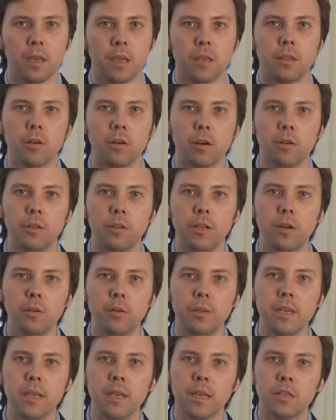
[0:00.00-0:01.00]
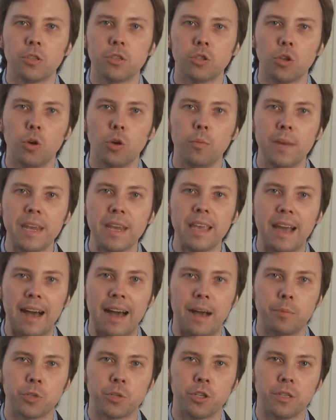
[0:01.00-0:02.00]
There are literally so many
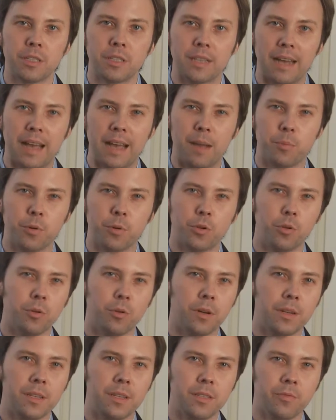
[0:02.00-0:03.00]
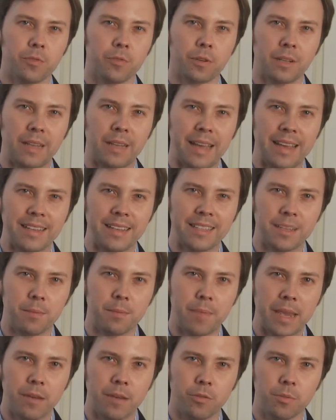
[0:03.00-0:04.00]
options and opportunities for clients in
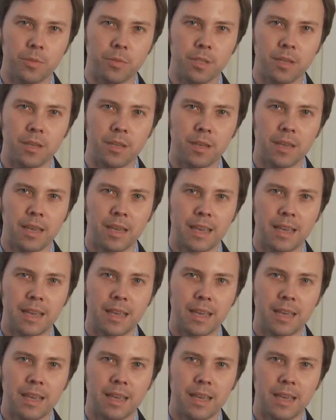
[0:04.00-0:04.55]
bankruptcy